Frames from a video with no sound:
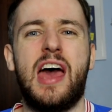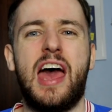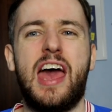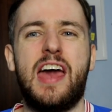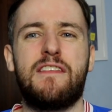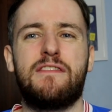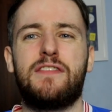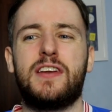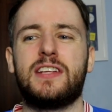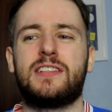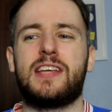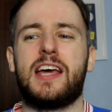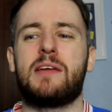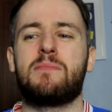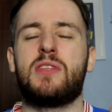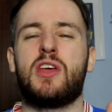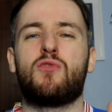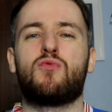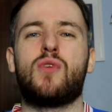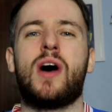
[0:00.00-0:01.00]
every time
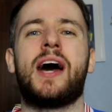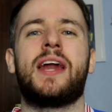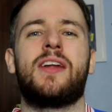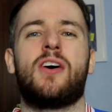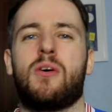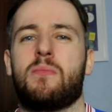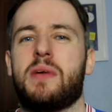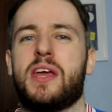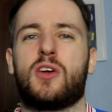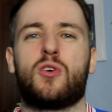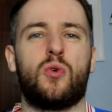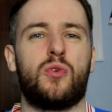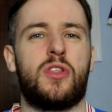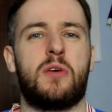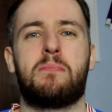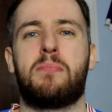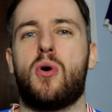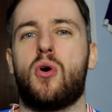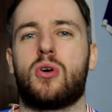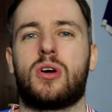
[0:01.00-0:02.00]
they ran at him, he got the
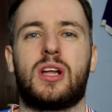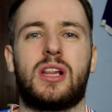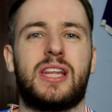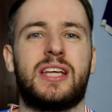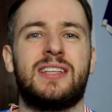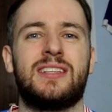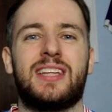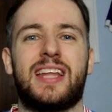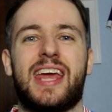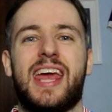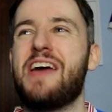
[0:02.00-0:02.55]
ball cleanly.